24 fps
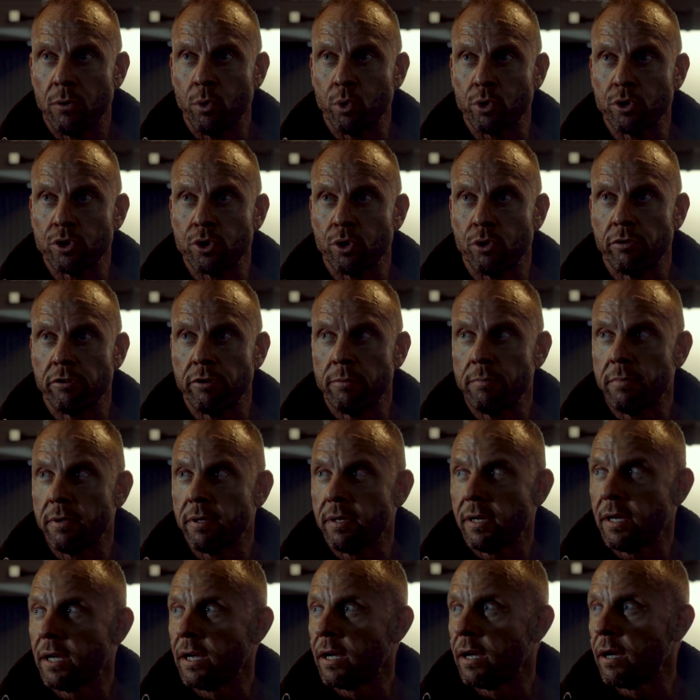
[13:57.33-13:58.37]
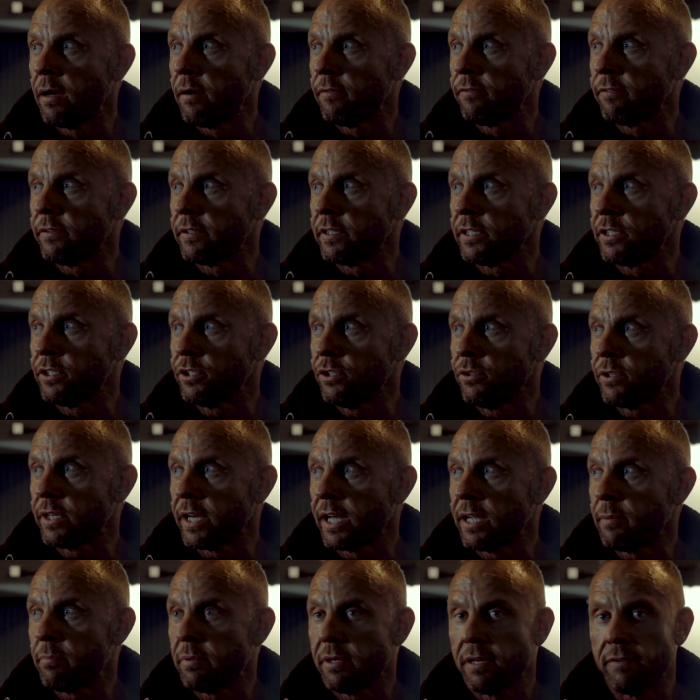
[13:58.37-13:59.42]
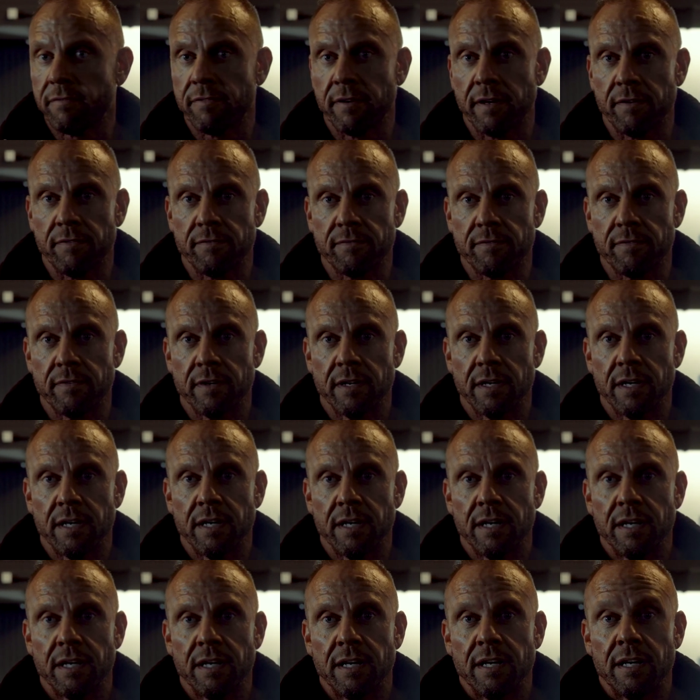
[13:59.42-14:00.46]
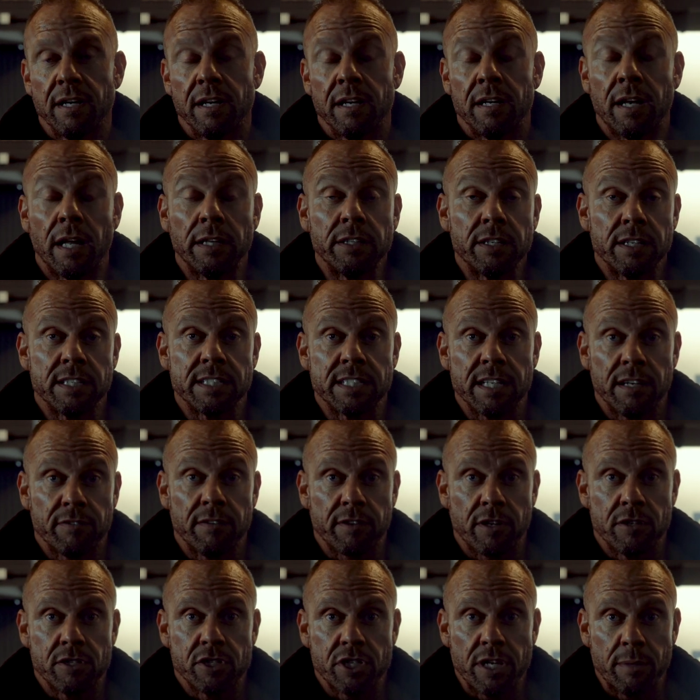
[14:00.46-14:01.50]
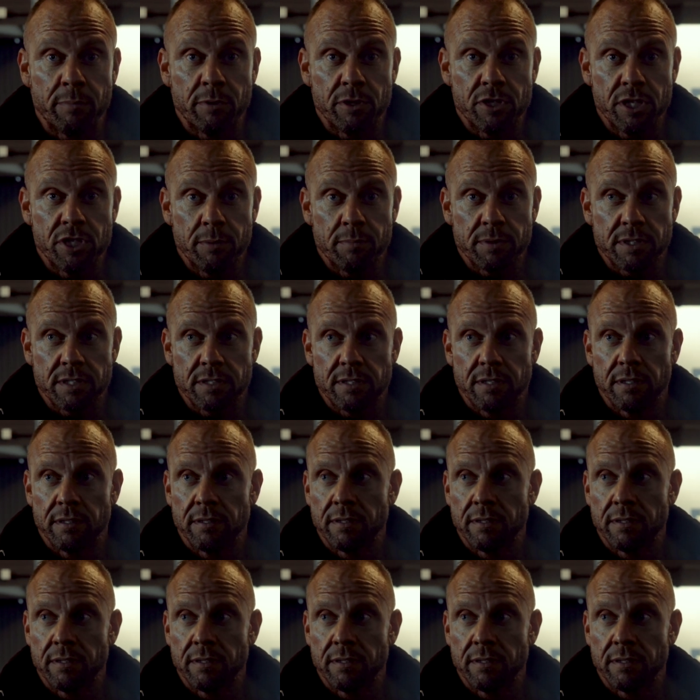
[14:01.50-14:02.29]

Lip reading: Auditorium for the UK BFF London and South Coast Championships.